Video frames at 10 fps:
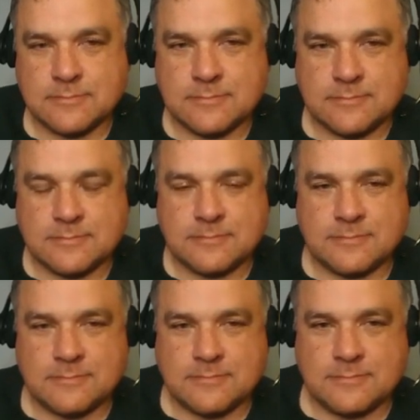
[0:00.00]

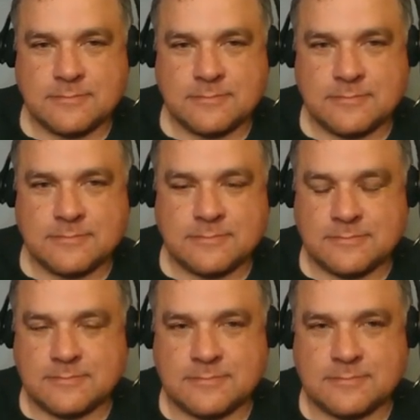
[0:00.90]

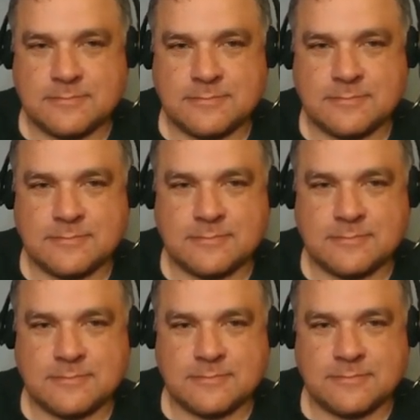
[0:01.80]

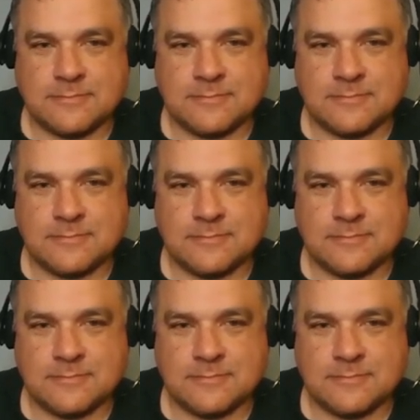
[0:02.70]
[no speech]